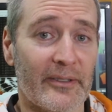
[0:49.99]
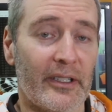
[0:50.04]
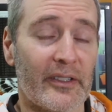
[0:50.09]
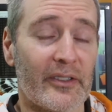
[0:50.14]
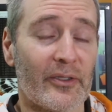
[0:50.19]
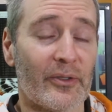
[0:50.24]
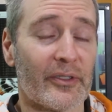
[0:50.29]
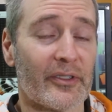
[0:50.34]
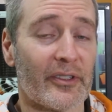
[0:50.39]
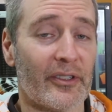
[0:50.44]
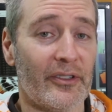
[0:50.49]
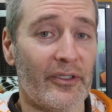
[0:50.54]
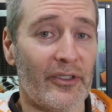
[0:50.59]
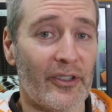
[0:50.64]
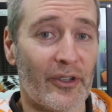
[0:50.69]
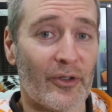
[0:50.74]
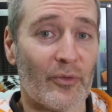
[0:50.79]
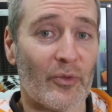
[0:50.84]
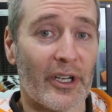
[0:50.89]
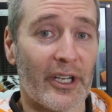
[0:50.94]
There's also
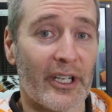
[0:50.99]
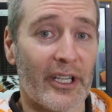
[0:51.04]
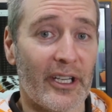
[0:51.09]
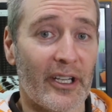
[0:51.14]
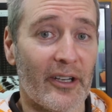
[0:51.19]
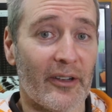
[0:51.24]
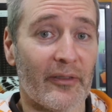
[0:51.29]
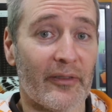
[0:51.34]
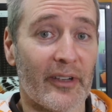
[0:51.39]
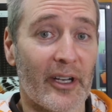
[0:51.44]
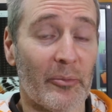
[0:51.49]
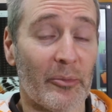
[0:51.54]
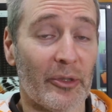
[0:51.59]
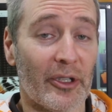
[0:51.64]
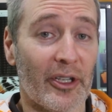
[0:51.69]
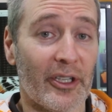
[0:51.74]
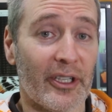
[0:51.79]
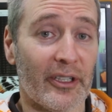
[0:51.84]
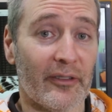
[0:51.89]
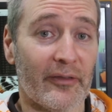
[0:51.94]
no way of
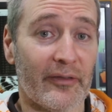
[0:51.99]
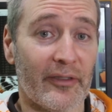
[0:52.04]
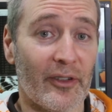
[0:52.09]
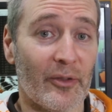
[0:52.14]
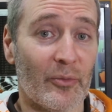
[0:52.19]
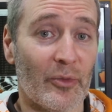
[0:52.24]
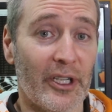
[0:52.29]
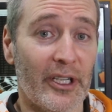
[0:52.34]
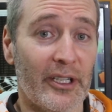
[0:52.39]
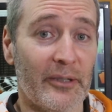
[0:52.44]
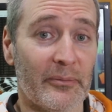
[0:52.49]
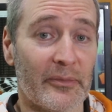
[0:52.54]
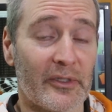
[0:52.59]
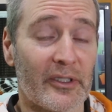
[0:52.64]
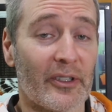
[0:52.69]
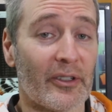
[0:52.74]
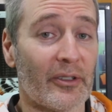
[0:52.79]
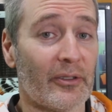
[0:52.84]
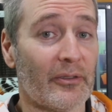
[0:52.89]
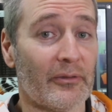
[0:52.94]
uploading firmware,
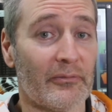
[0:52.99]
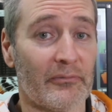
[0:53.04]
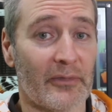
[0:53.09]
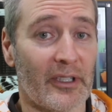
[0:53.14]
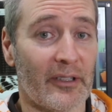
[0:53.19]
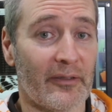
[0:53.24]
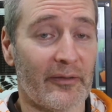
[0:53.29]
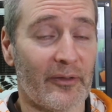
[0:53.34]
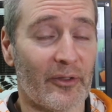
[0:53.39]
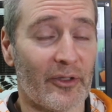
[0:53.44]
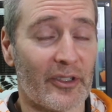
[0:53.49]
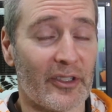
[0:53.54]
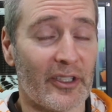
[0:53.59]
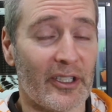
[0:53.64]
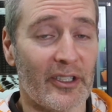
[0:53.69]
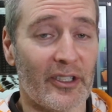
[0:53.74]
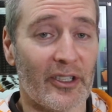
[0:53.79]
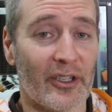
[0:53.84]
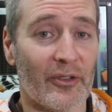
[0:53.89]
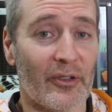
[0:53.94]
so
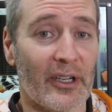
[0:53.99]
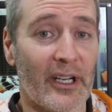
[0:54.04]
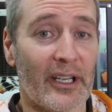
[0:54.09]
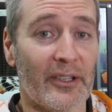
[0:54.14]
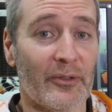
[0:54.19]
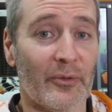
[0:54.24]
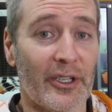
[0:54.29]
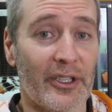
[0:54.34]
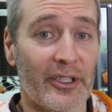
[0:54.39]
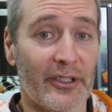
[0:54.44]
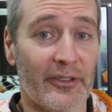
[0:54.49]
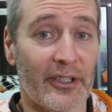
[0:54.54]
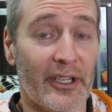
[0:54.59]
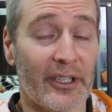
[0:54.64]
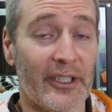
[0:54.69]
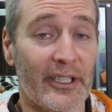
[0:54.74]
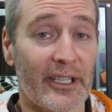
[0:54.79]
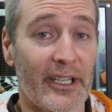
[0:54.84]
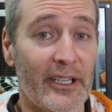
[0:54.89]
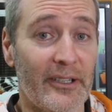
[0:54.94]
unfortunately no Arduino I
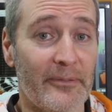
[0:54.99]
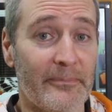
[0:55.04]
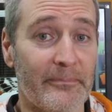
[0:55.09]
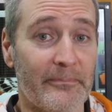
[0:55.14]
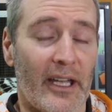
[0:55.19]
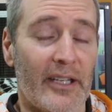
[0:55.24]
D E,